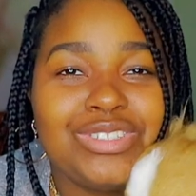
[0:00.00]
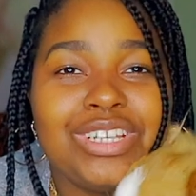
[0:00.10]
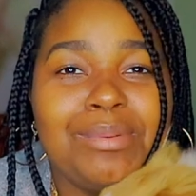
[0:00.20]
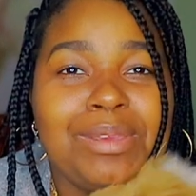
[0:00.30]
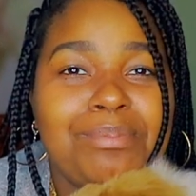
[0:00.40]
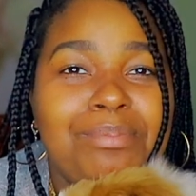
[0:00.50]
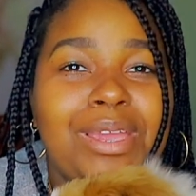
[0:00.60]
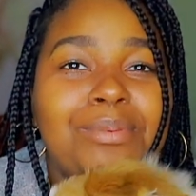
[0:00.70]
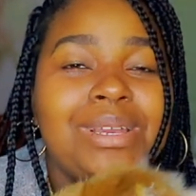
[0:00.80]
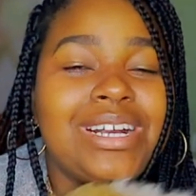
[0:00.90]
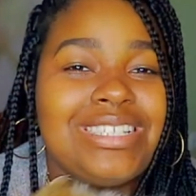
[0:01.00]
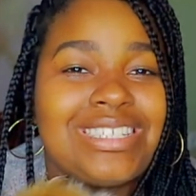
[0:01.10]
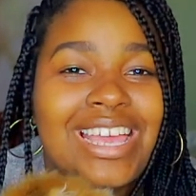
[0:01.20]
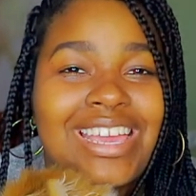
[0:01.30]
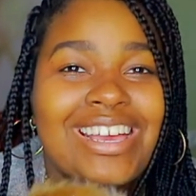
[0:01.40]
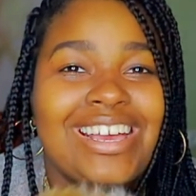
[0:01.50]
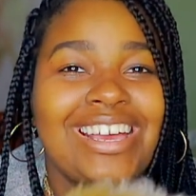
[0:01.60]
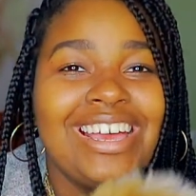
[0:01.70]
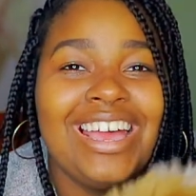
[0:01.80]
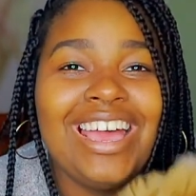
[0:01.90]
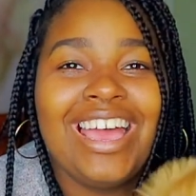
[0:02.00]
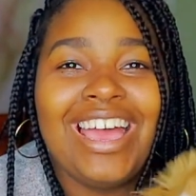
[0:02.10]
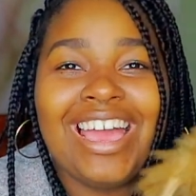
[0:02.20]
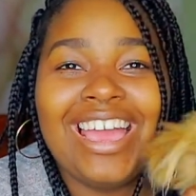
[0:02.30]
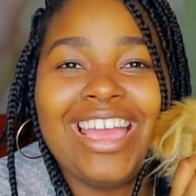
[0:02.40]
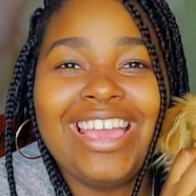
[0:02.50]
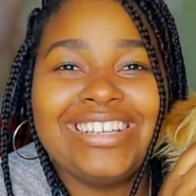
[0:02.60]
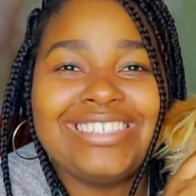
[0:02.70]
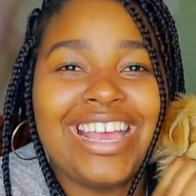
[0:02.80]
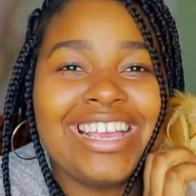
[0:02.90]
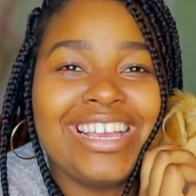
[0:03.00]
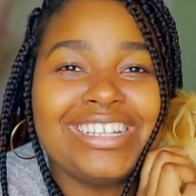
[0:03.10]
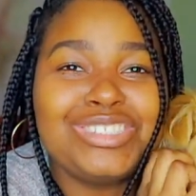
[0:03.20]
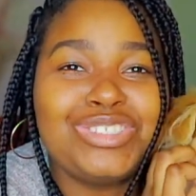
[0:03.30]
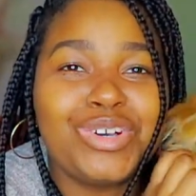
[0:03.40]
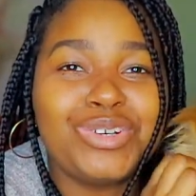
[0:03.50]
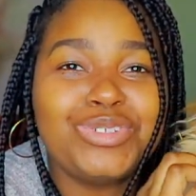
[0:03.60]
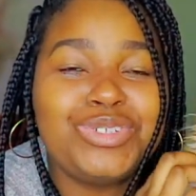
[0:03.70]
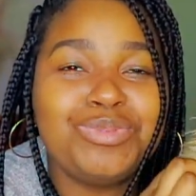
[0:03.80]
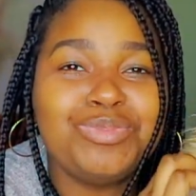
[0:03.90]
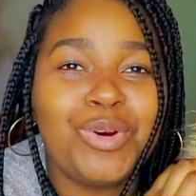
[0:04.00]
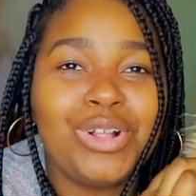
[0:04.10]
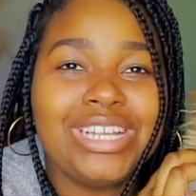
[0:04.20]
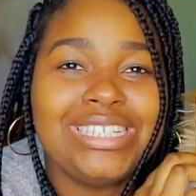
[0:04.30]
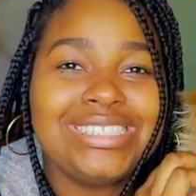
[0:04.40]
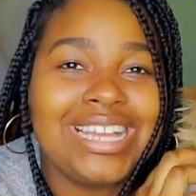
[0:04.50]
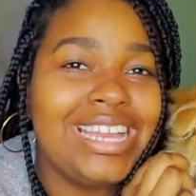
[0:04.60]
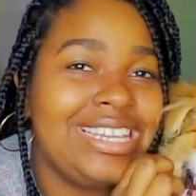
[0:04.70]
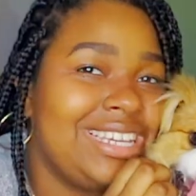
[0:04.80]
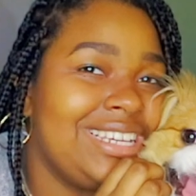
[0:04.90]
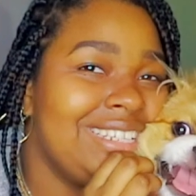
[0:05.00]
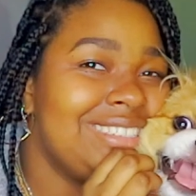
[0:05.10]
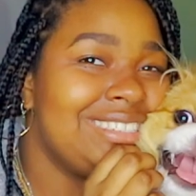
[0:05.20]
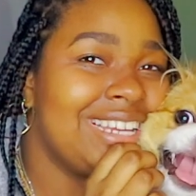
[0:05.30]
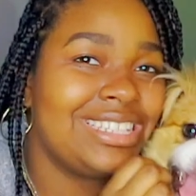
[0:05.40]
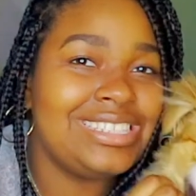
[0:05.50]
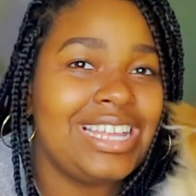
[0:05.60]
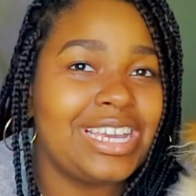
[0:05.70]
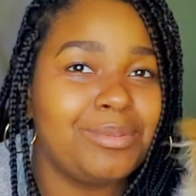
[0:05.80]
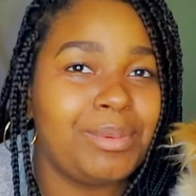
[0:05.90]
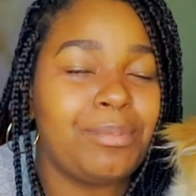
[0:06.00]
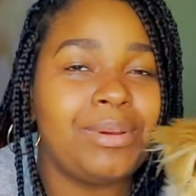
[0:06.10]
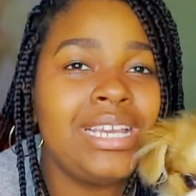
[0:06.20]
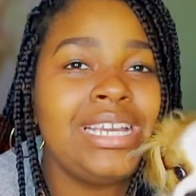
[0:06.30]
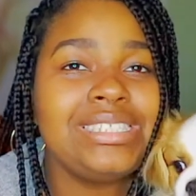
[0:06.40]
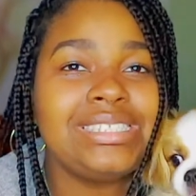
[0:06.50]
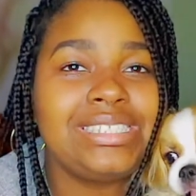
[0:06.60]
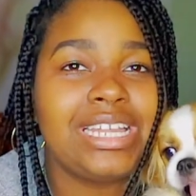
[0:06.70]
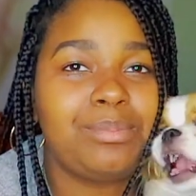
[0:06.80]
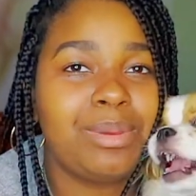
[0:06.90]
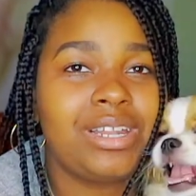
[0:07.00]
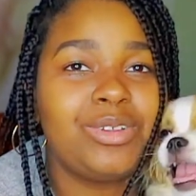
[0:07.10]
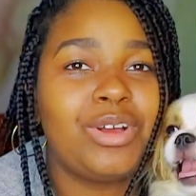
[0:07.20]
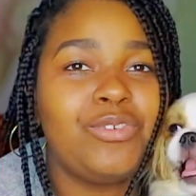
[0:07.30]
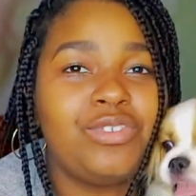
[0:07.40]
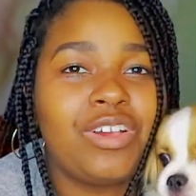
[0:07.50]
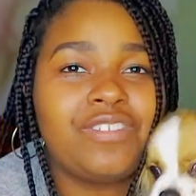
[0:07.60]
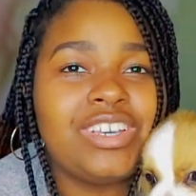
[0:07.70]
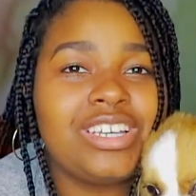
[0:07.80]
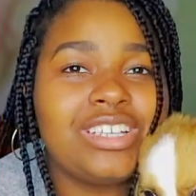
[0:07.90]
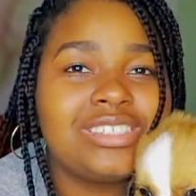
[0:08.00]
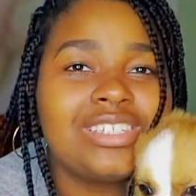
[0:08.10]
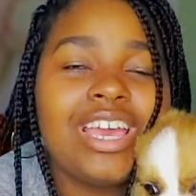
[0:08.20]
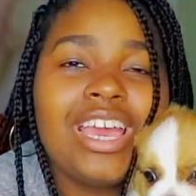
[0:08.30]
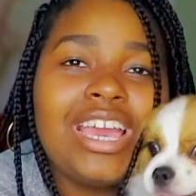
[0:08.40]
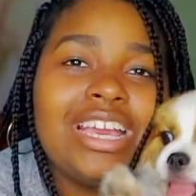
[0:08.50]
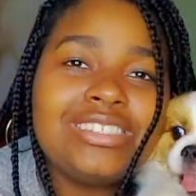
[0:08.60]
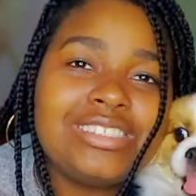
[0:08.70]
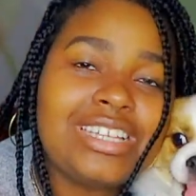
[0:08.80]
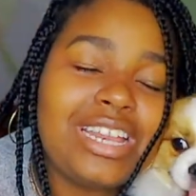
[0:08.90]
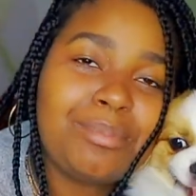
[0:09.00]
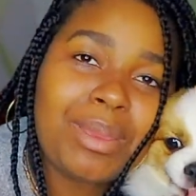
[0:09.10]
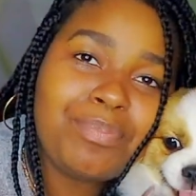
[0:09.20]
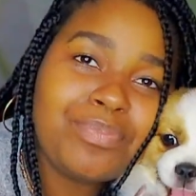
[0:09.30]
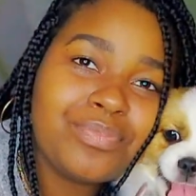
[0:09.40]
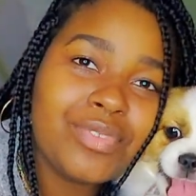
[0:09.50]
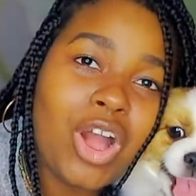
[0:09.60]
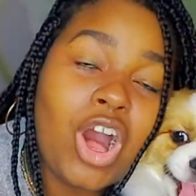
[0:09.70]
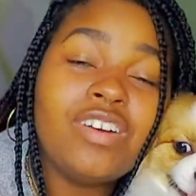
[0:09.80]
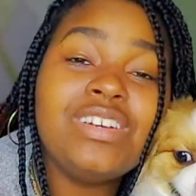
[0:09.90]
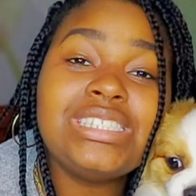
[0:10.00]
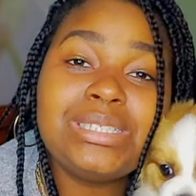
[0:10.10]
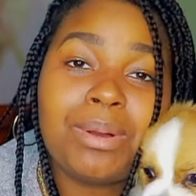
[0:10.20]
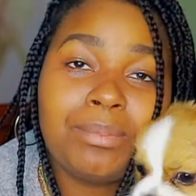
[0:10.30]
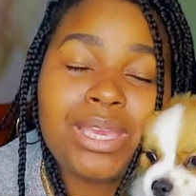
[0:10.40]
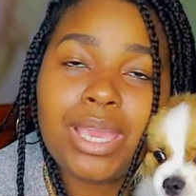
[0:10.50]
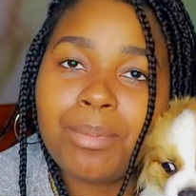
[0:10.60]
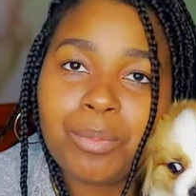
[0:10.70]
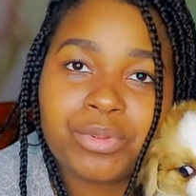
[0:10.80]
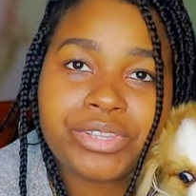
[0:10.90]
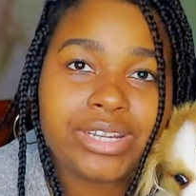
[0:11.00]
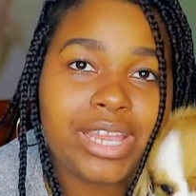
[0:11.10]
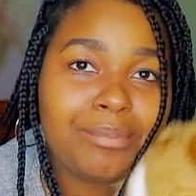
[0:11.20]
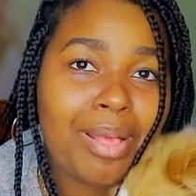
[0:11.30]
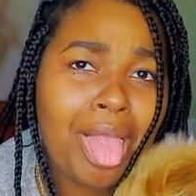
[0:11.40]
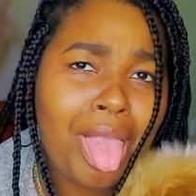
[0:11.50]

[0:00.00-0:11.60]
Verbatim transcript: to name him Bear, because like it's like he's so small and tiny, he's nothing like a bear, but he is a teddy bear. Look how fluffy he is. He's a teddy bear. Obviously mommy came up with the name.